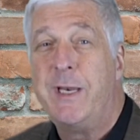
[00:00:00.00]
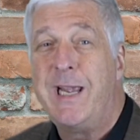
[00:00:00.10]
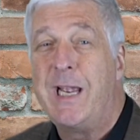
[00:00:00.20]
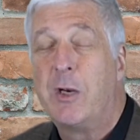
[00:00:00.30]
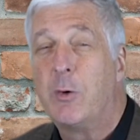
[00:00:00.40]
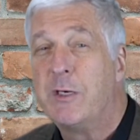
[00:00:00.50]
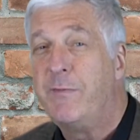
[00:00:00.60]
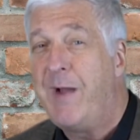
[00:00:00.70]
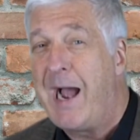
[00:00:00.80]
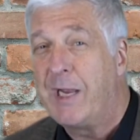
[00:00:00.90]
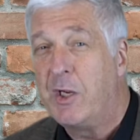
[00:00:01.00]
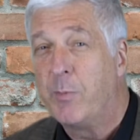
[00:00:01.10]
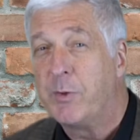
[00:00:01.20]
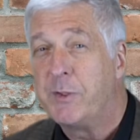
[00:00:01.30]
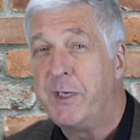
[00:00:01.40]
the increased value
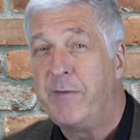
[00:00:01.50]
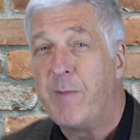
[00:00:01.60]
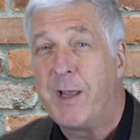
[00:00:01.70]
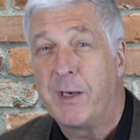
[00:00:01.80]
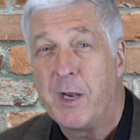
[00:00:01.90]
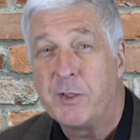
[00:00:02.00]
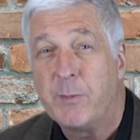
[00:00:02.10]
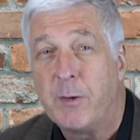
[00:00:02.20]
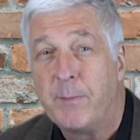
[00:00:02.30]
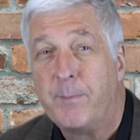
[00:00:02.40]
perceived by the customer.